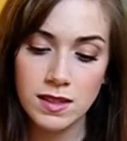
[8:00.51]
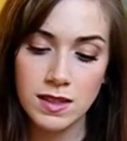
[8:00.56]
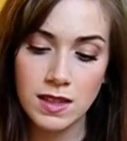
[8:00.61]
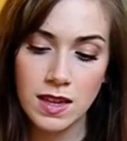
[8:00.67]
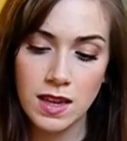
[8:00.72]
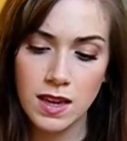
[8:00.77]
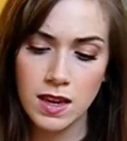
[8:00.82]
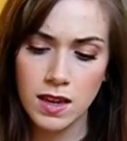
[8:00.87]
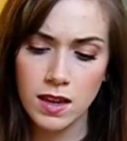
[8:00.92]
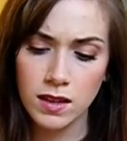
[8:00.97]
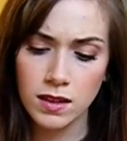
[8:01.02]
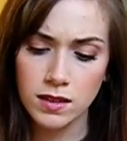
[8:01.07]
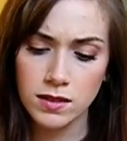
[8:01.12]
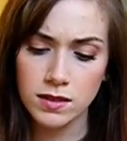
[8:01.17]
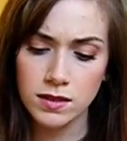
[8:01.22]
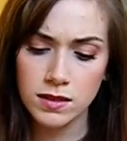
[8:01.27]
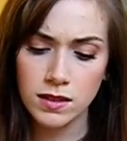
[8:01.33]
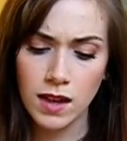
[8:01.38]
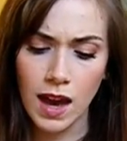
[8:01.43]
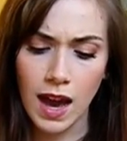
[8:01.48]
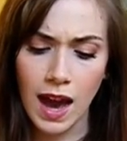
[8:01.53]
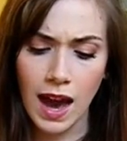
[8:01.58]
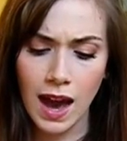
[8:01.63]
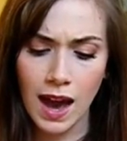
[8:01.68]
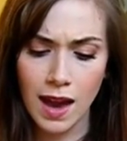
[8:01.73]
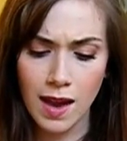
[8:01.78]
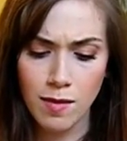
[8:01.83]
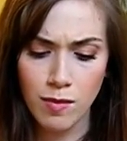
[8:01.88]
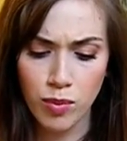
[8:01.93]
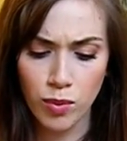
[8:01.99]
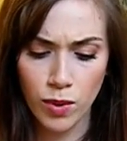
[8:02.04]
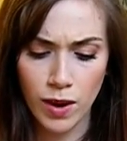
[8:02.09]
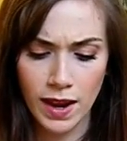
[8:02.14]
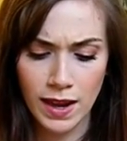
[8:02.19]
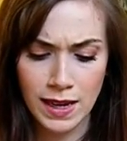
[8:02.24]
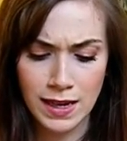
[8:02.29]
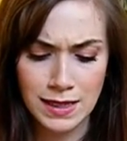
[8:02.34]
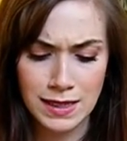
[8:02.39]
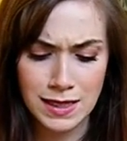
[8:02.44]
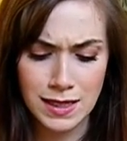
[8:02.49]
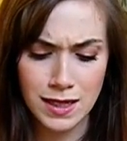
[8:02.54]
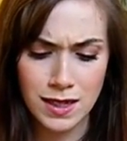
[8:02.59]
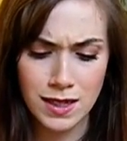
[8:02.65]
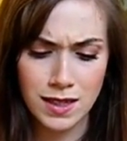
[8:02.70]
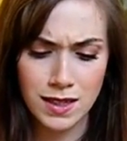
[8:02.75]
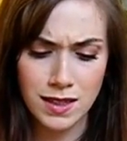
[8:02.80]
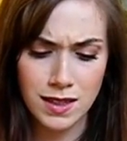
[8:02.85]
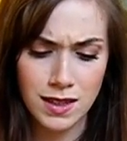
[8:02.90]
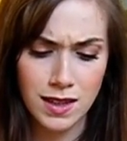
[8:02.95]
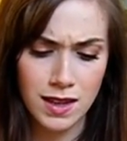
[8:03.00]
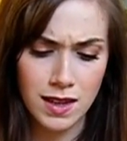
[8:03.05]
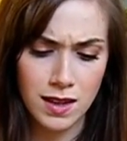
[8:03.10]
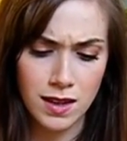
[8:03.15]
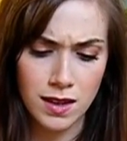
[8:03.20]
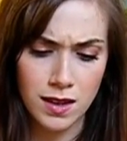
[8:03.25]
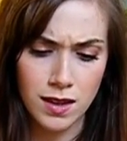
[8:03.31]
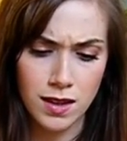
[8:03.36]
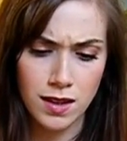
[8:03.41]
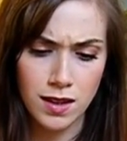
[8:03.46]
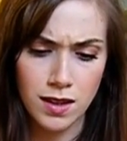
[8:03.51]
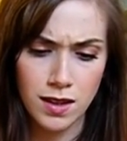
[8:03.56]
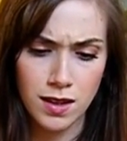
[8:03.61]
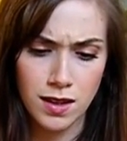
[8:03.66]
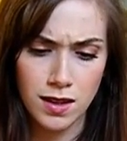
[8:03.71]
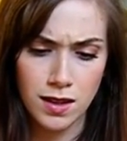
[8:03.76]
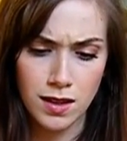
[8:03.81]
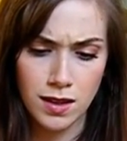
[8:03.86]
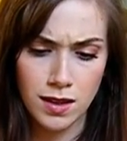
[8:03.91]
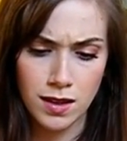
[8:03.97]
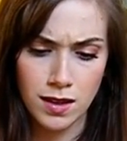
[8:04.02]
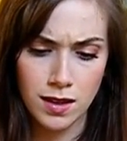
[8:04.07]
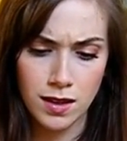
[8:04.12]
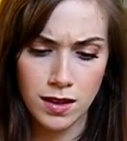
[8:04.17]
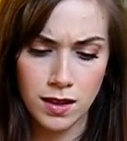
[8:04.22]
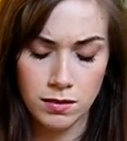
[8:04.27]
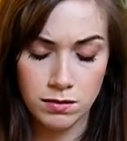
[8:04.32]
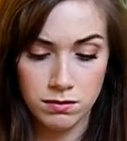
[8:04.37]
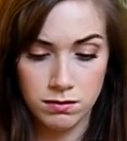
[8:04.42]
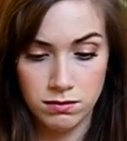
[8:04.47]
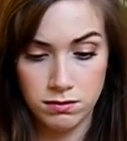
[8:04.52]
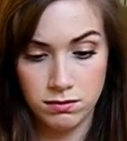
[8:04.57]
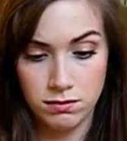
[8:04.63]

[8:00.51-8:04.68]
is the Eye Bright Eye